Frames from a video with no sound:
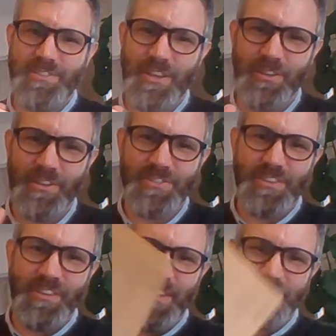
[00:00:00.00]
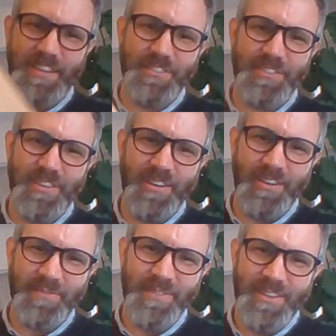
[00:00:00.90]
English, and then it's got the
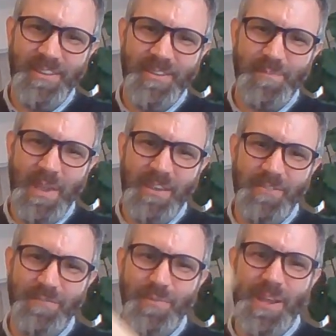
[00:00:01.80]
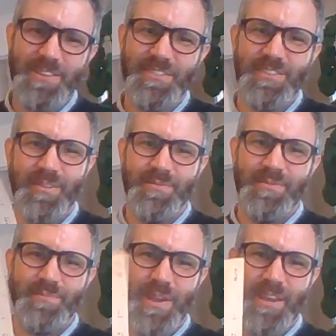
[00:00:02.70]
band information,
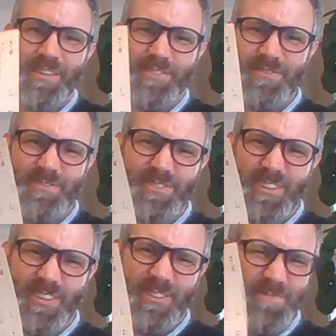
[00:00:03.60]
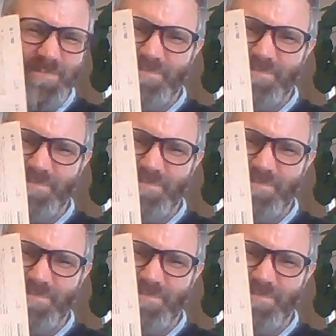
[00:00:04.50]
band what